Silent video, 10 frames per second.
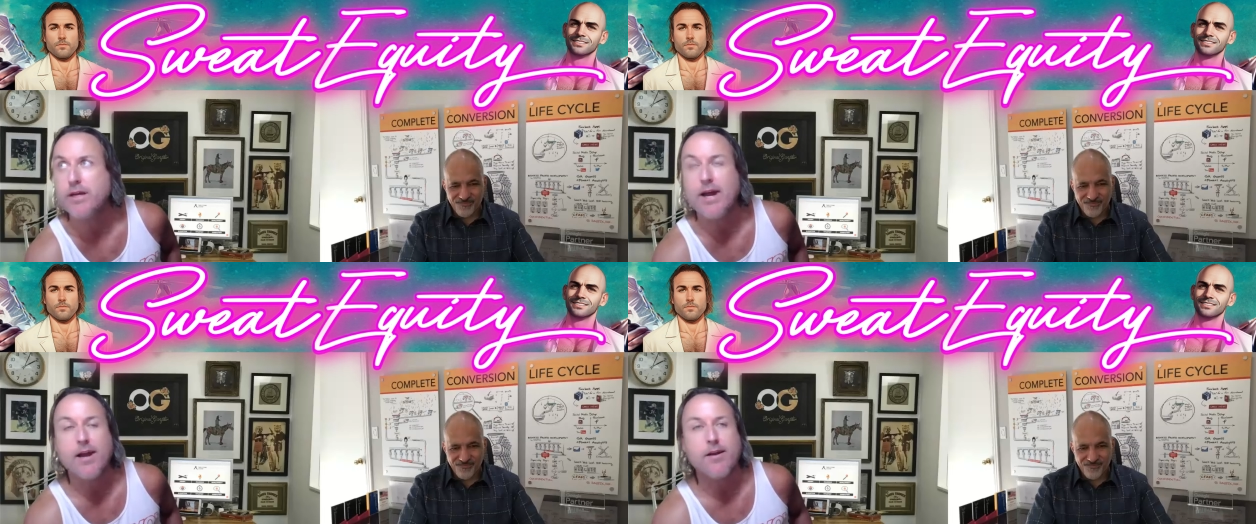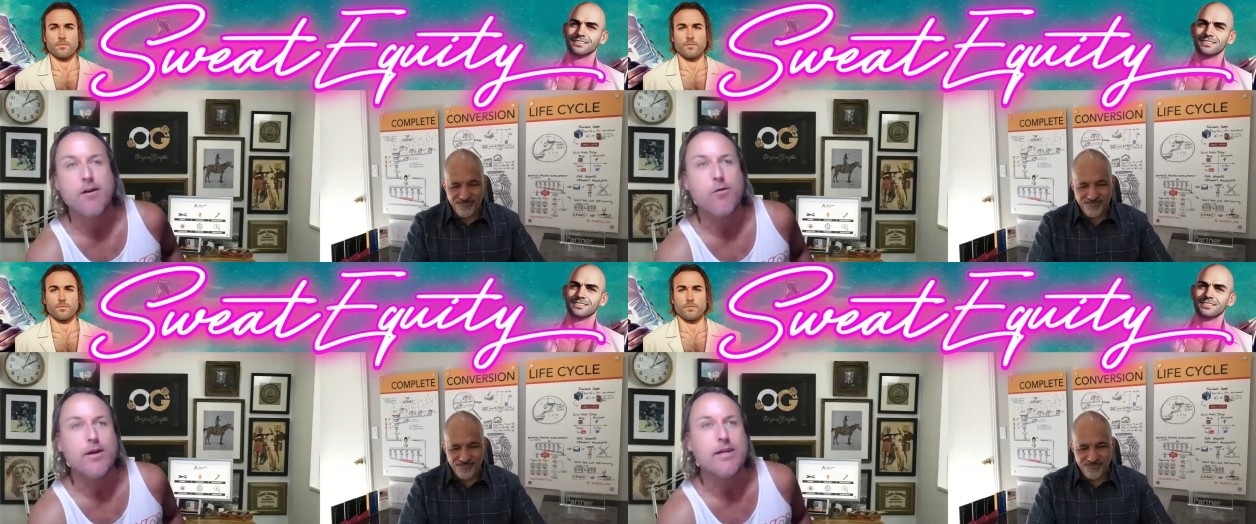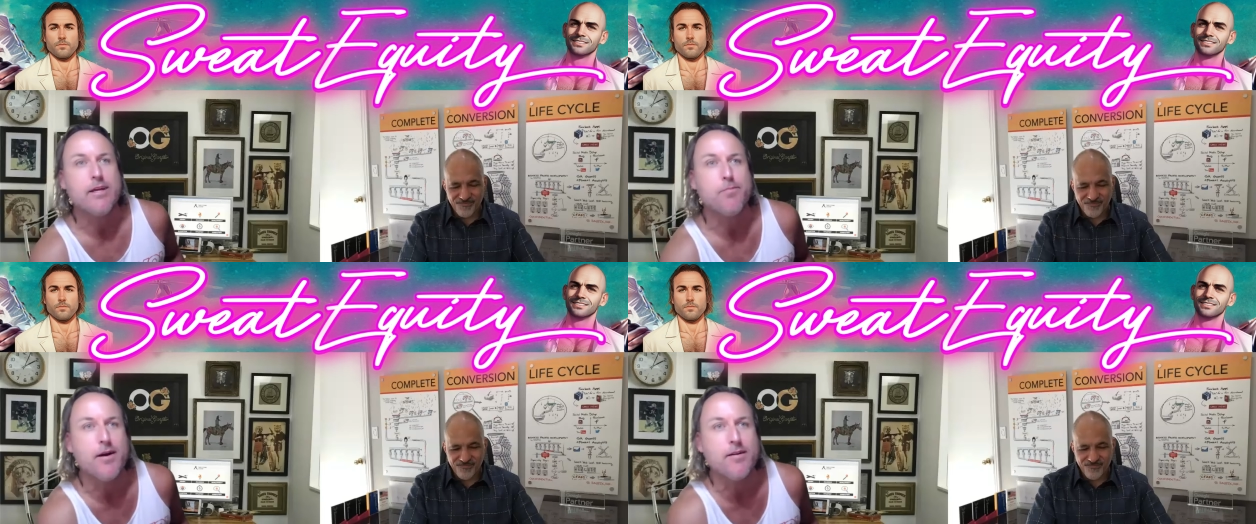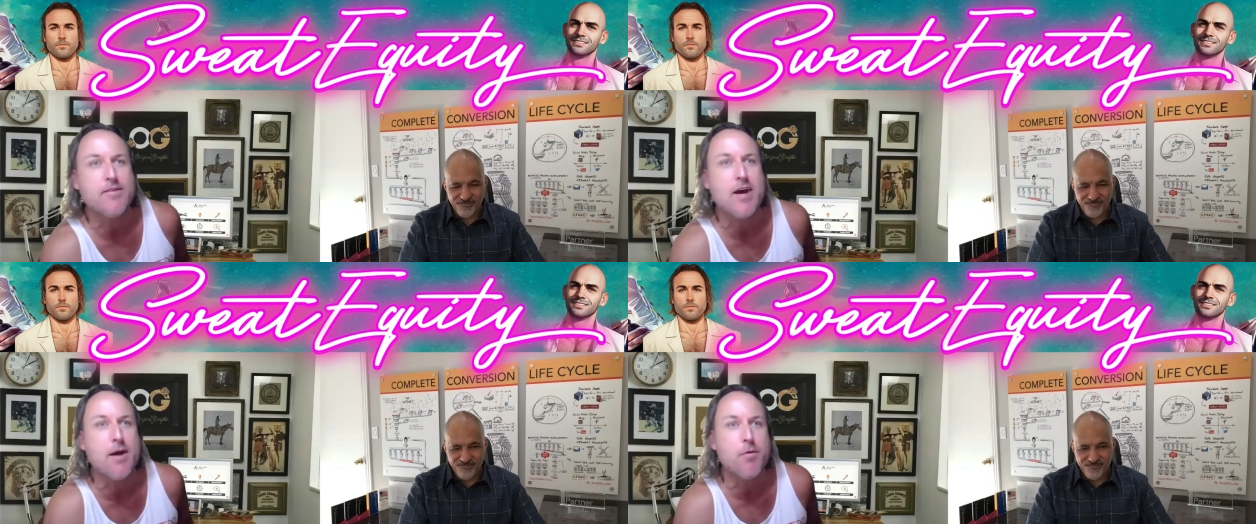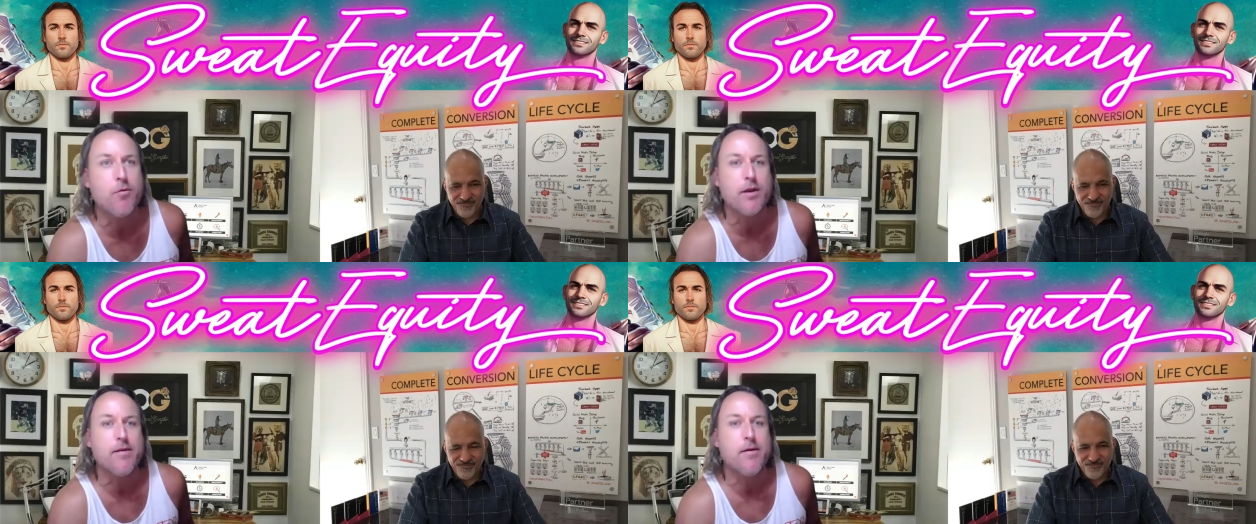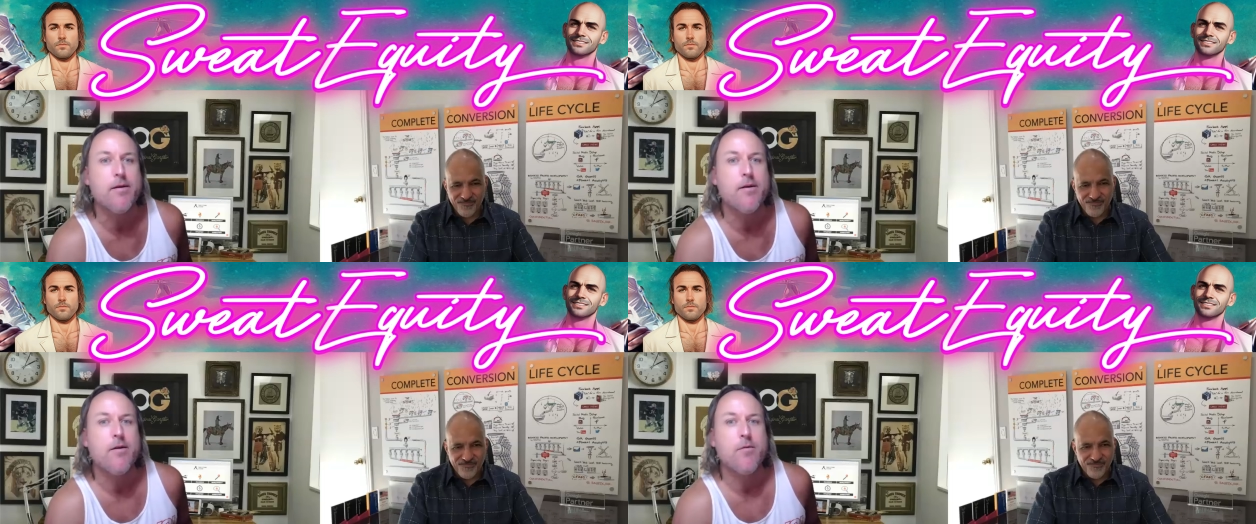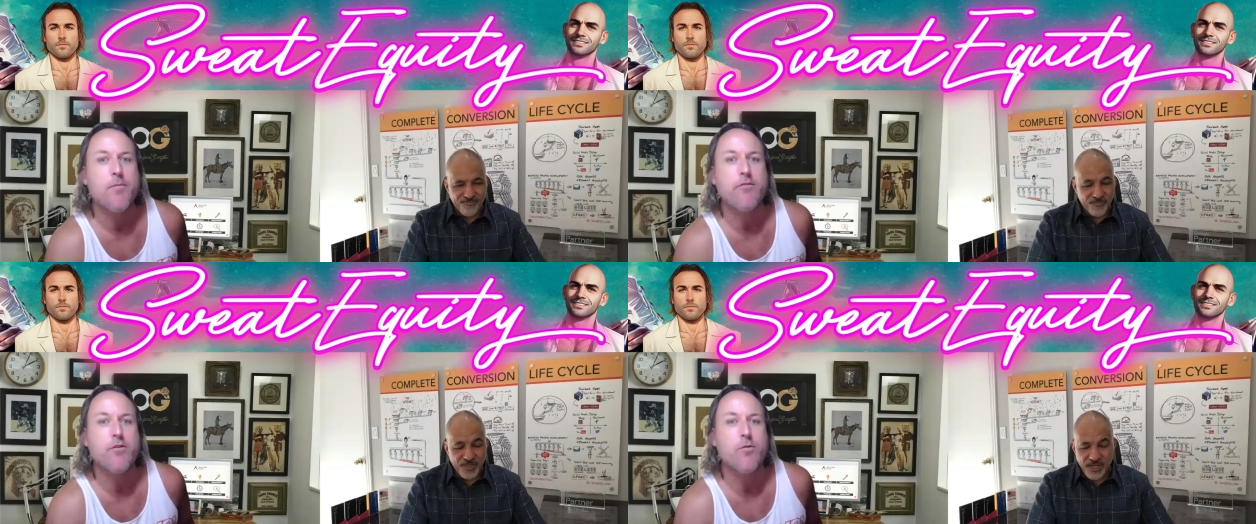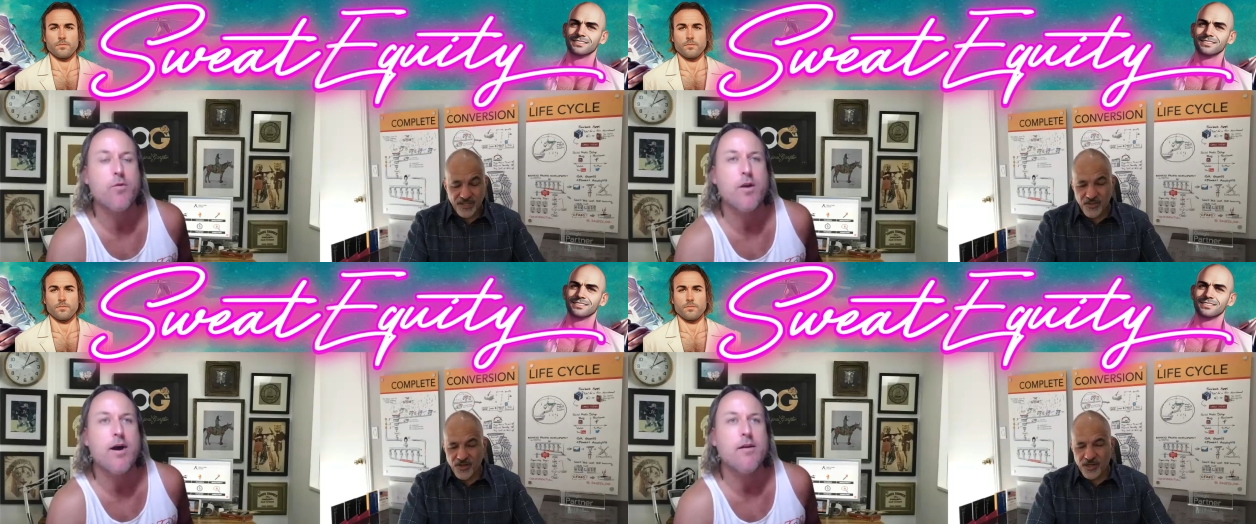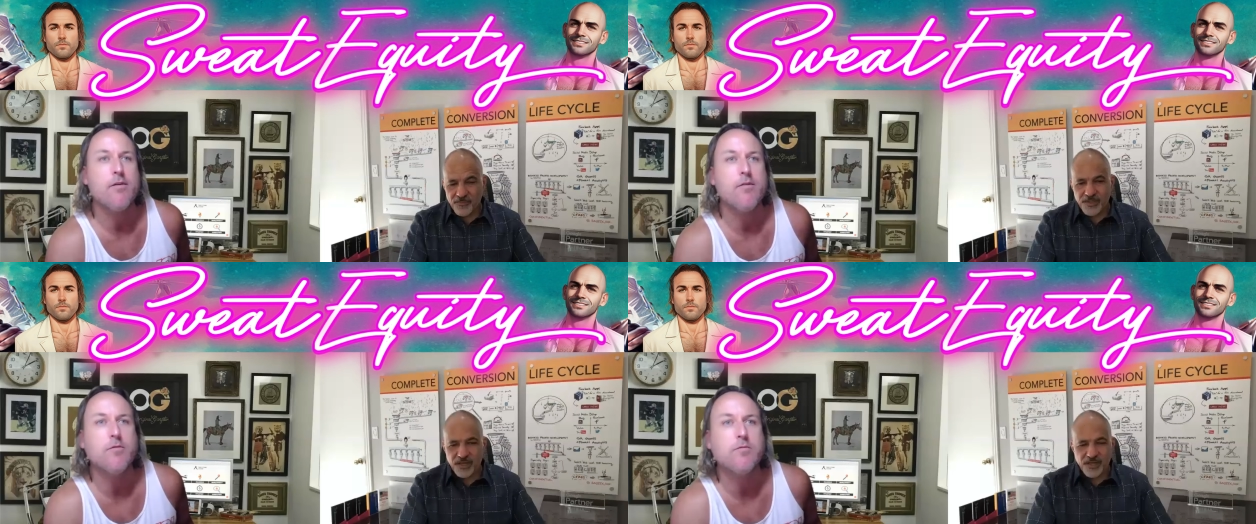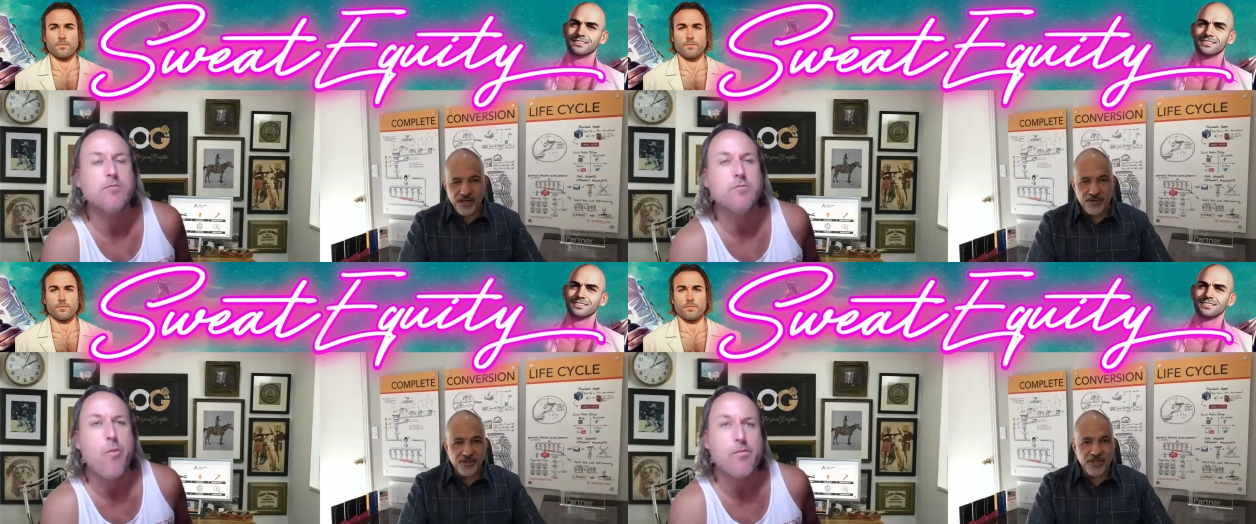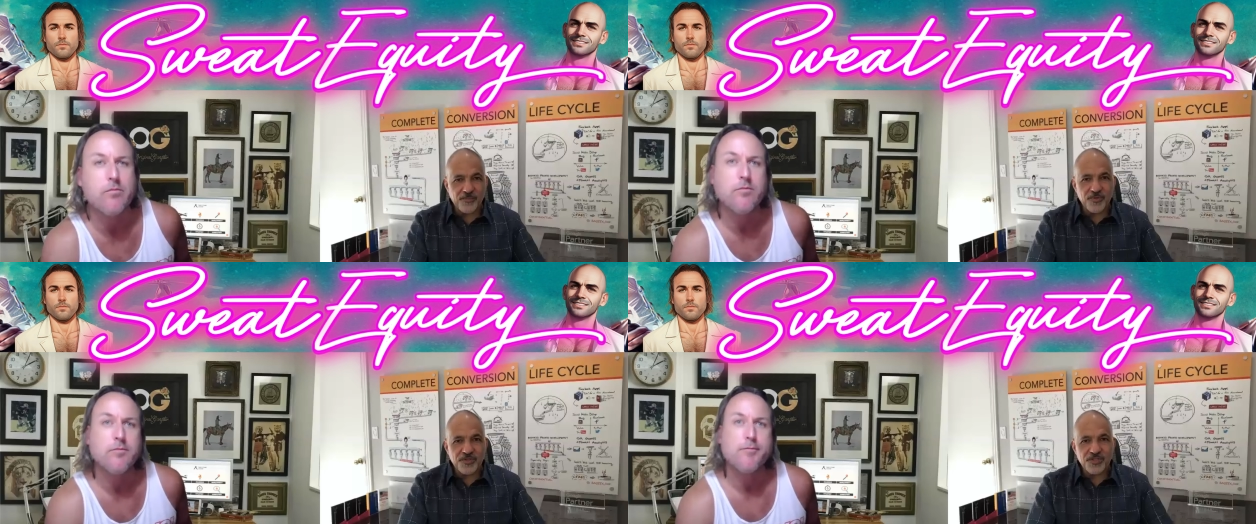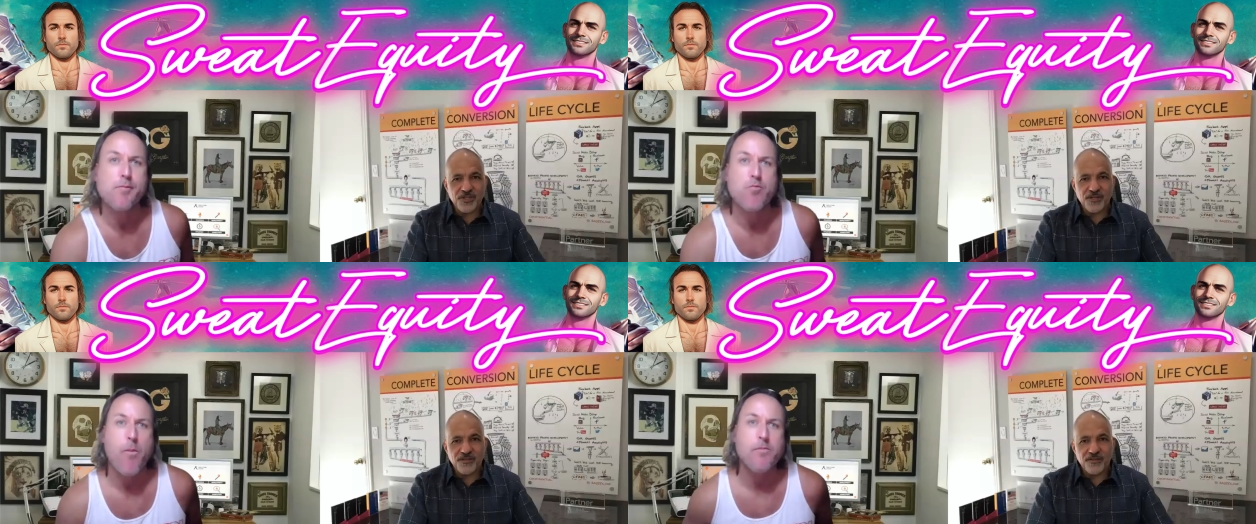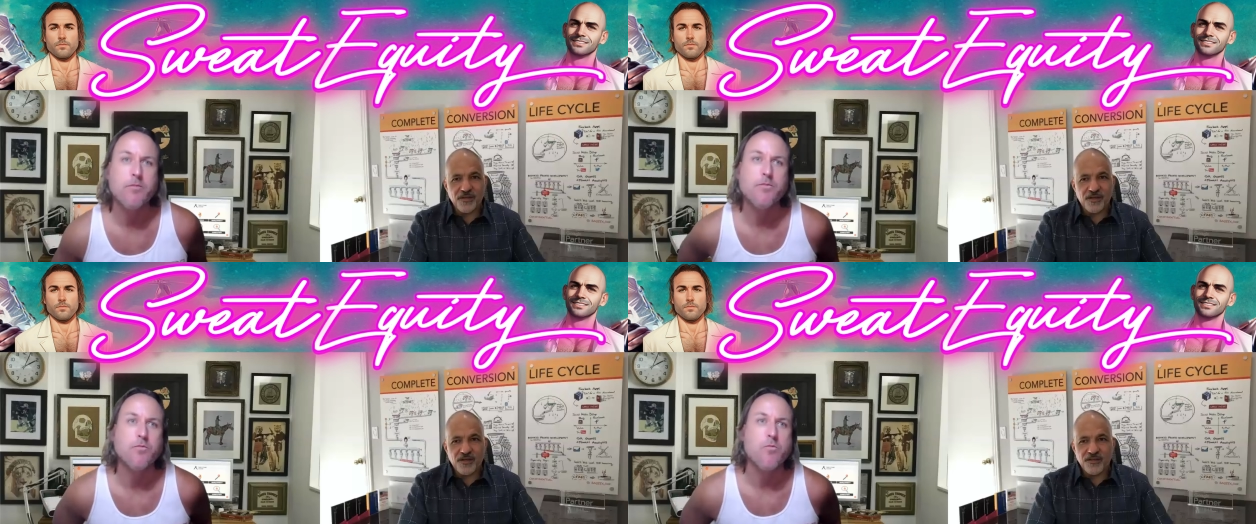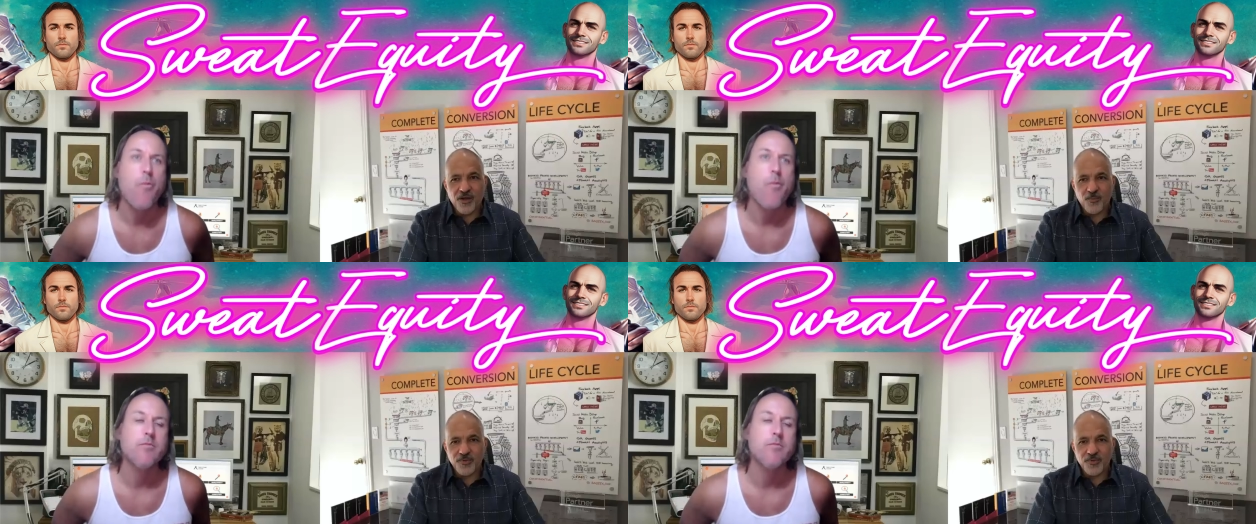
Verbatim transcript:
Speaker 1: we get out of here? I want to keep you on time. I want to make
Speaker 2: sure. Yeah, no, I mean, I, I really appreciate uh,